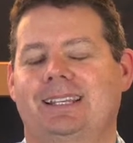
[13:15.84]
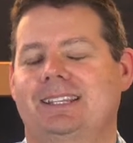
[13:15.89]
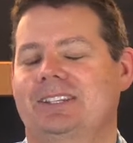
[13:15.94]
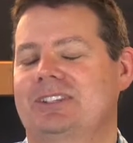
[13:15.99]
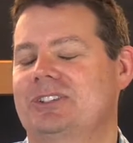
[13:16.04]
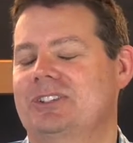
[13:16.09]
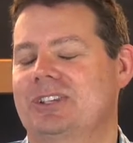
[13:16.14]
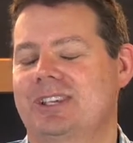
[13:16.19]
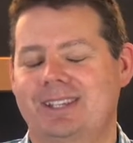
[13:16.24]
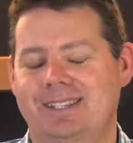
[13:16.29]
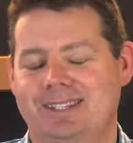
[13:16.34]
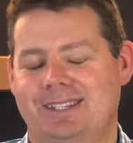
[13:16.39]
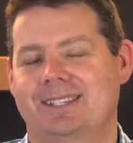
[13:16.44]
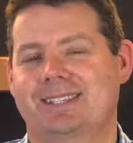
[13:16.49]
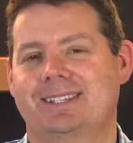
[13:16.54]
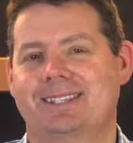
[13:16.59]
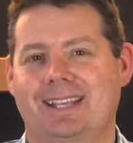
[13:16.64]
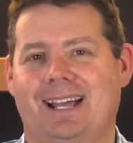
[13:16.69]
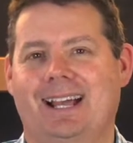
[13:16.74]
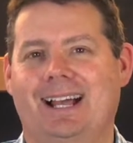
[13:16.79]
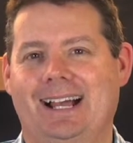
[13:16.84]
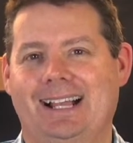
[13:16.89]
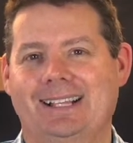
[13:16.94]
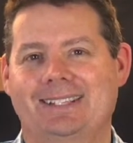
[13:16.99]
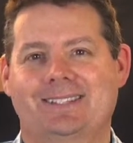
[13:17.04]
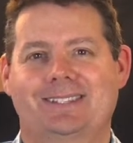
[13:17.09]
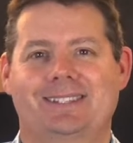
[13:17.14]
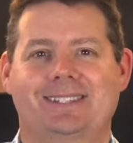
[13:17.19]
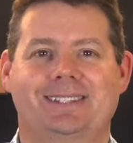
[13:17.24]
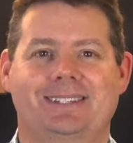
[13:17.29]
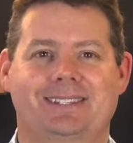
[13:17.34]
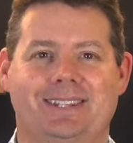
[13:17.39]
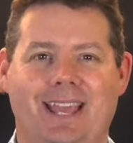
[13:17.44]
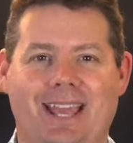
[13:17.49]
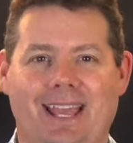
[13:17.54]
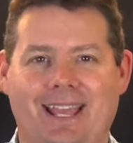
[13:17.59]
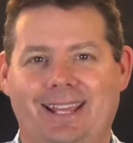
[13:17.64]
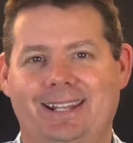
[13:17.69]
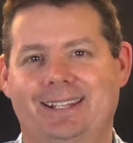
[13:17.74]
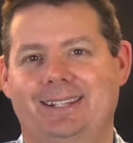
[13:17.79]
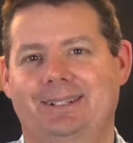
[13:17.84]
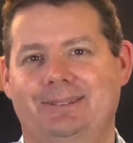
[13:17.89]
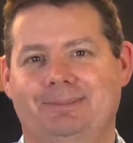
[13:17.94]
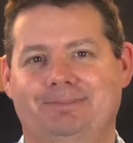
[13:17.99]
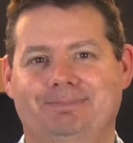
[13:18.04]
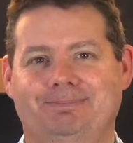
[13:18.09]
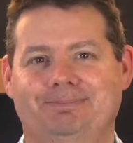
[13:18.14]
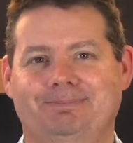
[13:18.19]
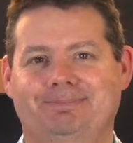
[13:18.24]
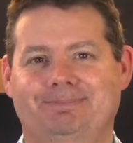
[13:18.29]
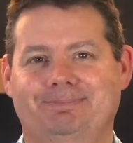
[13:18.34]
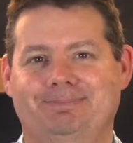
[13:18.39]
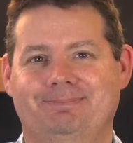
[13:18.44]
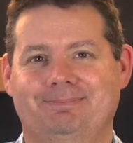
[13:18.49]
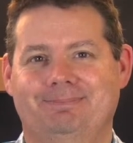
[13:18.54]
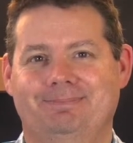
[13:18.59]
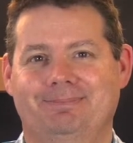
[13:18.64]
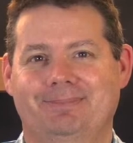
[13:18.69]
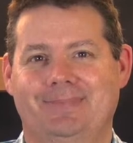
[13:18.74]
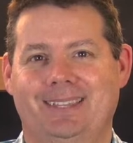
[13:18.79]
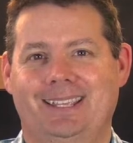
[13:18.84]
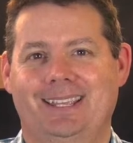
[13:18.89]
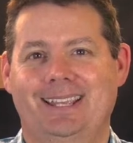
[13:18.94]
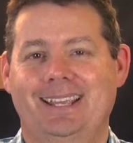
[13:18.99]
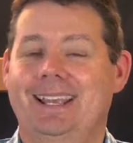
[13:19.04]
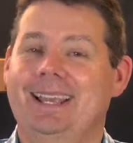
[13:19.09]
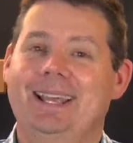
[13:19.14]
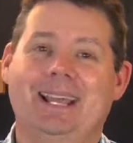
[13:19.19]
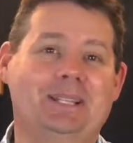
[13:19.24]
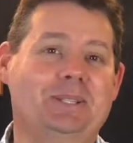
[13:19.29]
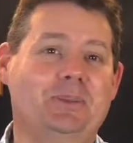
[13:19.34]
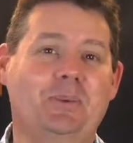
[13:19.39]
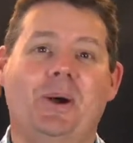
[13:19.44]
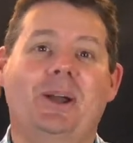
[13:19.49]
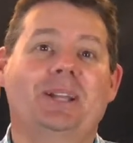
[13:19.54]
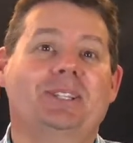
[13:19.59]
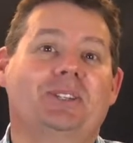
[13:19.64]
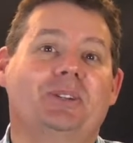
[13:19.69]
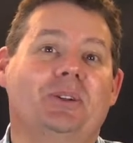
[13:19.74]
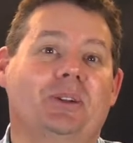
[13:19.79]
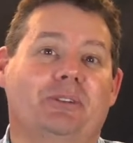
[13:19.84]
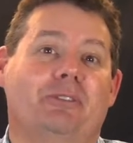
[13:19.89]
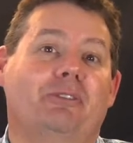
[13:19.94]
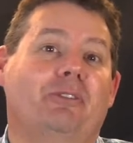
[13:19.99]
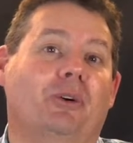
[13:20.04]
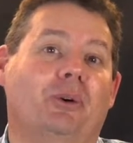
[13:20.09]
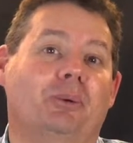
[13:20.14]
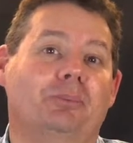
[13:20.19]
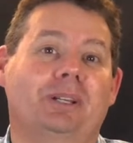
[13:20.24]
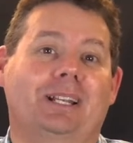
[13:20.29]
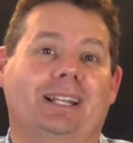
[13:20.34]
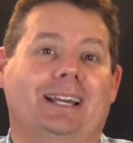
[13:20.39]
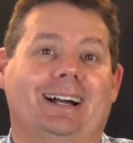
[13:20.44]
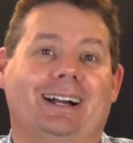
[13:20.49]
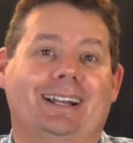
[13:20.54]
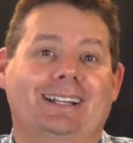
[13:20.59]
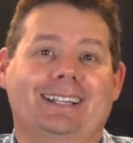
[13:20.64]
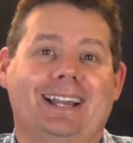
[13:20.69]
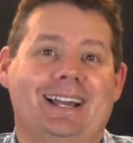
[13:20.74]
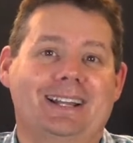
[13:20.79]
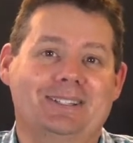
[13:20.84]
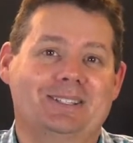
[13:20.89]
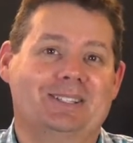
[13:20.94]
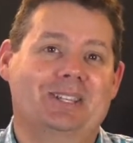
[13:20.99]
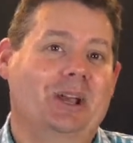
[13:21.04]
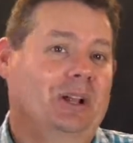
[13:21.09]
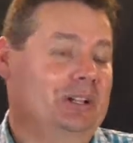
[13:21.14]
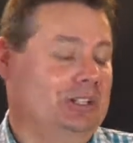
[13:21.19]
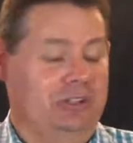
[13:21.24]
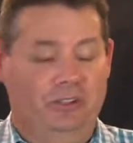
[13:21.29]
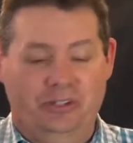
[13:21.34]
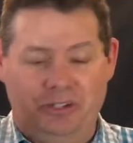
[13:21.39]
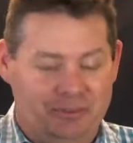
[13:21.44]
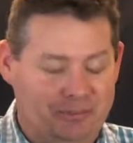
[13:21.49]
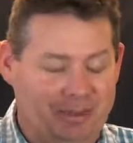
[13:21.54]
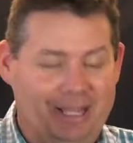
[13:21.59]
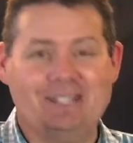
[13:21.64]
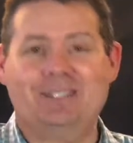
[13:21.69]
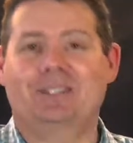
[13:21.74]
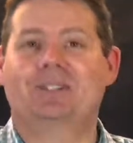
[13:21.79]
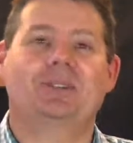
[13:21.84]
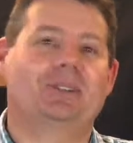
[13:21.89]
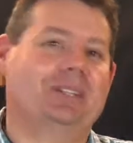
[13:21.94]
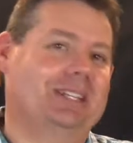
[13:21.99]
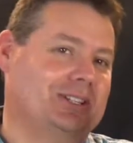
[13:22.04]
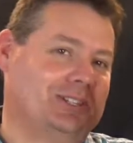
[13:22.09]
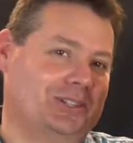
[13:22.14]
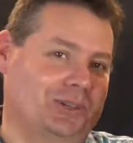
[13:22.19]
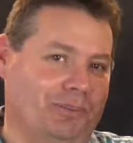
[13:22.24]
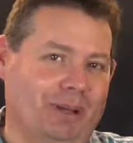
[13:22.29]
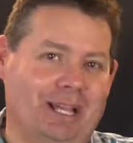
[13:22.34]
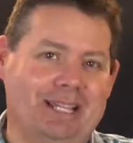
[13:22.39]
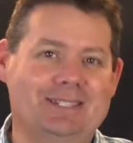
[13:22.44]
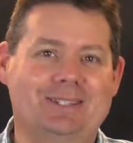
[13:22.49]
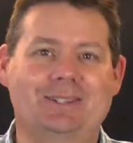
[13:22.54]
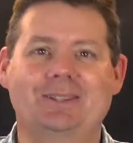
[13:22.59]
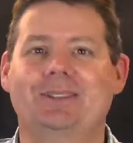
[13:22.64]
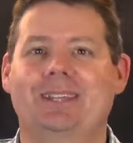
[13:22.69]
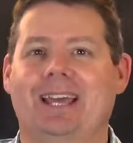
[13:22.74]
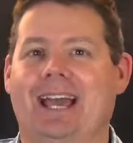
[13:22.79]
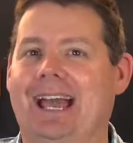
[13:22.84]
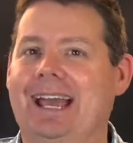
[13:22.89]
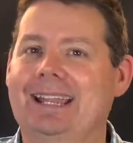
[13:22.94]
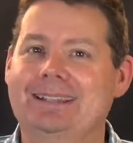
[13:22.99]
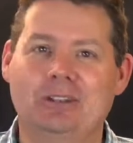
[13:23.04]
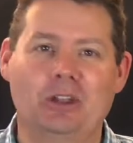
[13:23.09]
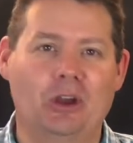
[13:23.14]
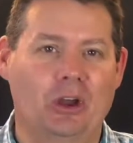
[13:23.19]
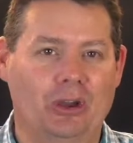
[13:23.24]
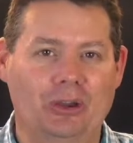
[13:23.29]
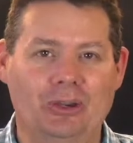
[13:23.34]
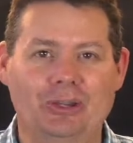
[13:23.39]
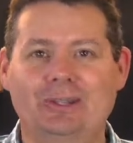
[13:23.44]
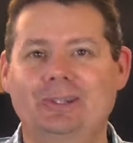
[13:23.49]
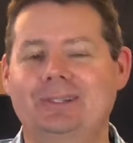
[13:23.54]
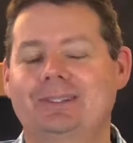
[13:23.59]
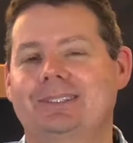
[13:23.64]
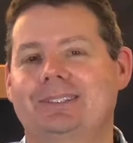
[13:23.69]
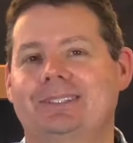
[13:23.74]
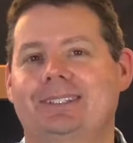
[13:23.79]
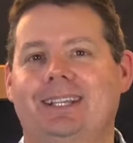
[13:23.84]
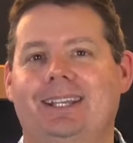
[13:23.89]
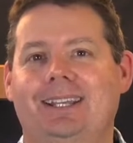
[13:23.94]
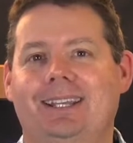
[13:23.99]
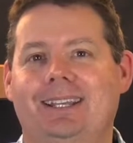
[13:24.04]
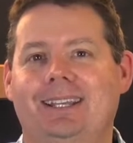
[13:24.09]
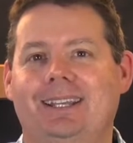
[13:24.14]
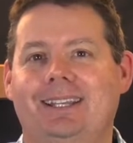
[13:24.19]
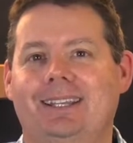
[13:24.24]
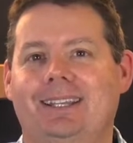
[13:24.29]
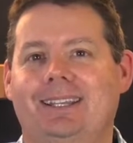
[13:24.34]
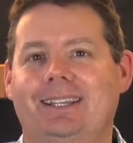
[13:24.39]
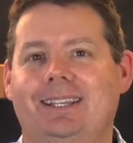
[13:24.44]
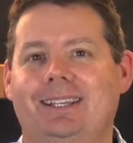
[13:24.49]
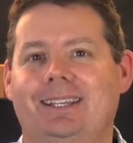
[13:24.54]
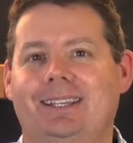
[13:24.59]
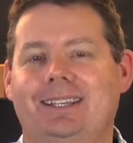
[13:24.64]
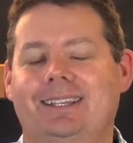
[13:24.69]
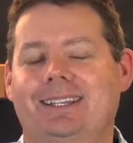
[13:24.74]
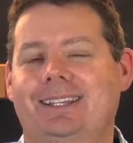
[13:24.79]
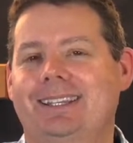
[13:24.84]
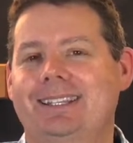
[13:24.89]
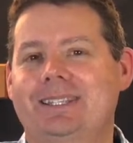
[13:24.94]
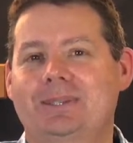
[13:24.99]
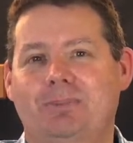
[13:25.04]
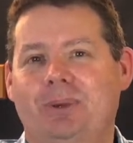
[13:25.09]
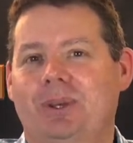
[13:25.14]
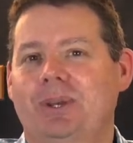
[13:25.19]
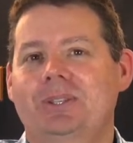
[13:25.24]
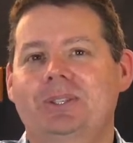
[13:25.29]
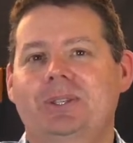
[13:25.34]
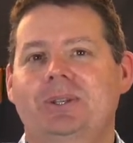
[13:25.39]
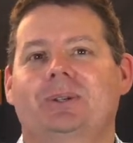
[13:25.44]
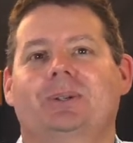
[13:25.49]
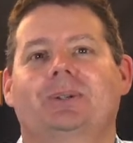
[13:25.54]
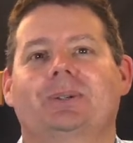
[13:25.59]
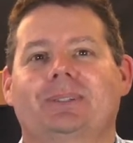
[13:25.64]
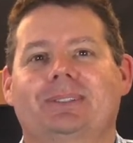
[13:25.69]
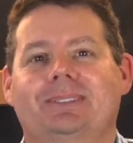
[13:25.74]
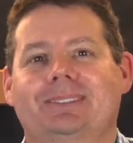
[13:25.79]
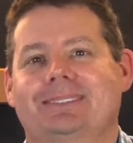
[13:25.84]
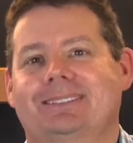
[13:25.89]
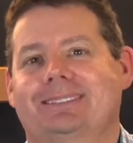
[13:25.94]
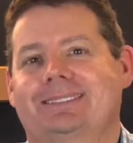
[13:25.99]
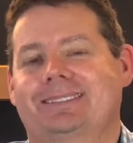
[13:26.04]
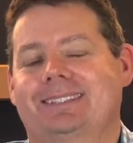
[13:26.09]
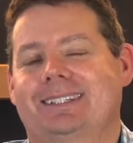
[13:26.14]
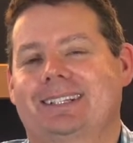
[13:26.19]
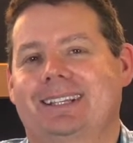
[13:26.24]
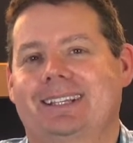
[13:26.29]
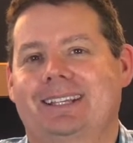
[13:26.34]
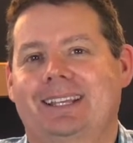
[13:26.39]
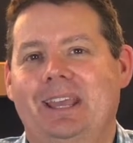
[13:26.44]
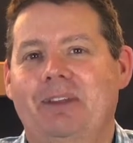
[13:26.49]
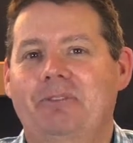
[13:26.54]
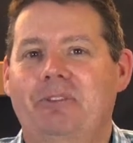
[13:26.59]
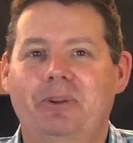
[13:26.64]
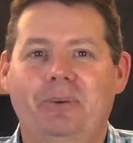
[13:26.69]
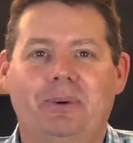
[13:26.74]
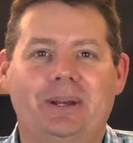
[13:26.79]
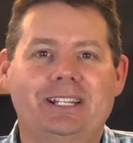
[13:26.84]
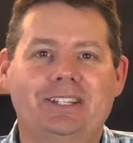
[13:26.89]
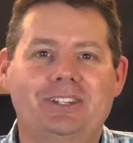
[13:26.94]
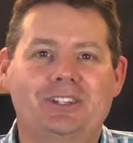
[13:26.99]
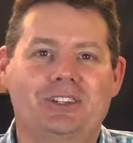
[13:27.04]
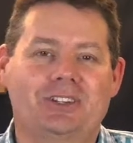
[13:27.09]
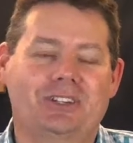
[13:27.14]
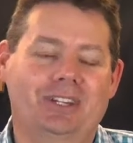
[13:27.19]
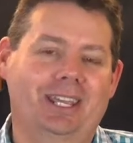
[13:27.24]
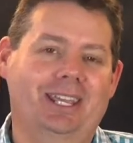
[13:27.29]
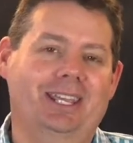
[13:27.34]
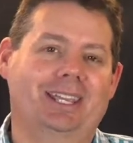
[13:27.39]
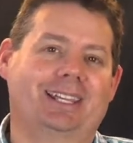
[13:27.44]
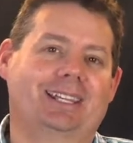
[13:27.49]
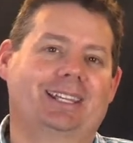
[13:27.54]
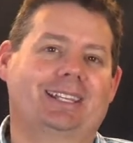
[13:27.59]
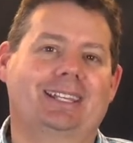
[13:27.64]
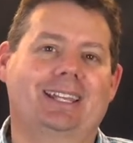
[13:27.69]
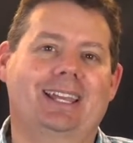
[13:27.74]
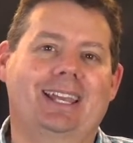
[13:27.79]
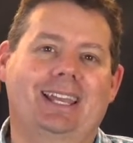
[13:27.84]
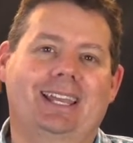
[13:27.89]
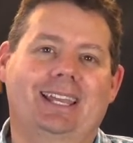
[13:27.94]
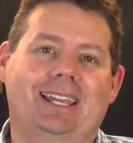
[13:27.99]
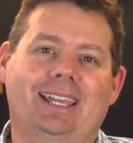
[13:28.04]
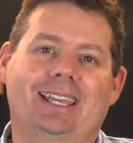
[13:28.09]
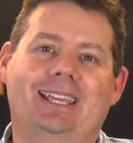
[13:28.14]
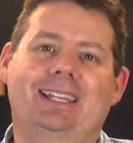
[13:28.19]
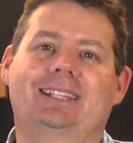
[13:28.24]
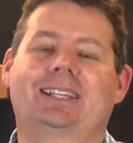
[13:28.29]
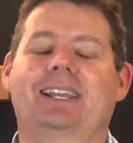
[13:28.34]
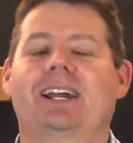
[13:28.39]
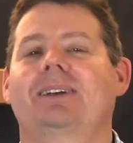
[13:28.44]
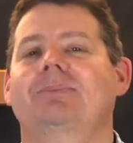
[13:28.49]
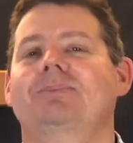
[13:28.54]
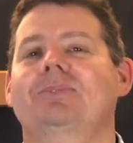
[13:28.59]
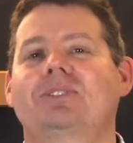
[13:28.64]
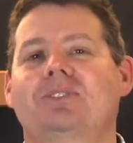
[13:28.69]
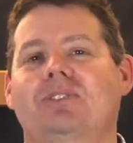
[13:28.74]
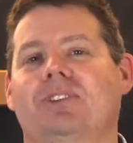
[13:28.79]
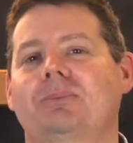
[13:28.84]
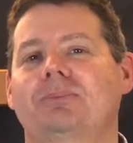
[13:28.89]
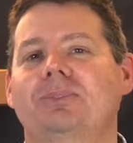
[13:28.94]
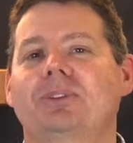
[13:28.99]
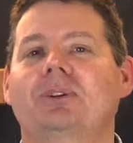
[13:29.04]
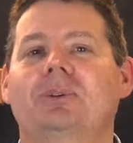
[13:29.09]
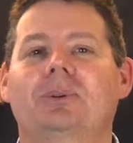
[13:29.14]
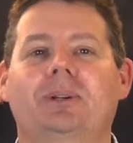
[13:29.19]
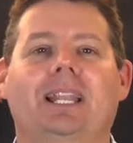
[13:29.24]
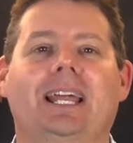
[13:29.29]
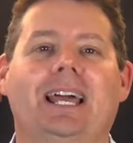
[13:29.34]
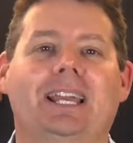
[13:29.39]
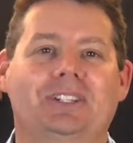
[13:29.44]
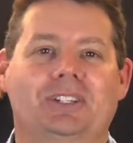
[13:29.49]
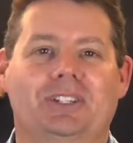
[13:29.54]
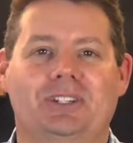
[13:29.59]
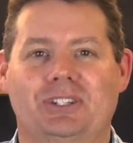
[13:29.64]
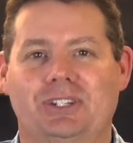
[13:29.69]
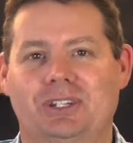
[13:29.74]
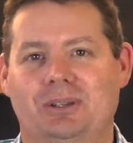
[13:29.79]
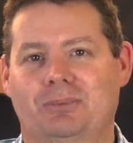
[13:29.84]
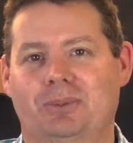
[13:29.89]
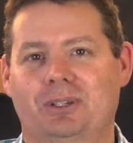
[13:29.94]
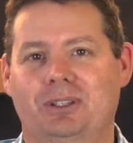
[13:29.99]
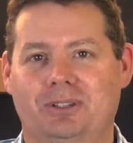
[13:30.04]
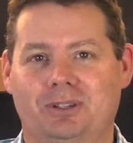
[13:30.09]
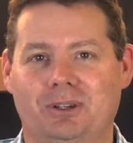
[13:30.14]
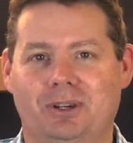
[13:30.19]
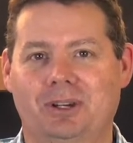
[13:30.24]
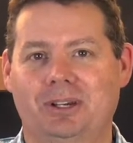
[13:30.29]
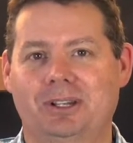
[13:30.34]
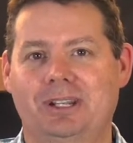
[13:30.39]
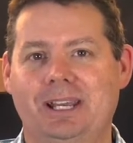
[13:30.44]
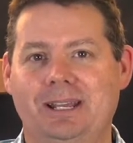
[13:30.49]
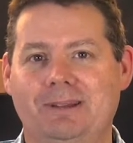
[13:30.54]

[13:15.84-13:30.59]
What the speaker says: Jesus asked his dad. That's why it's not a formula. I can't tell you, you must do this, you must do that. No, it's personal. Everyone is unique. It comes from your relationship with God.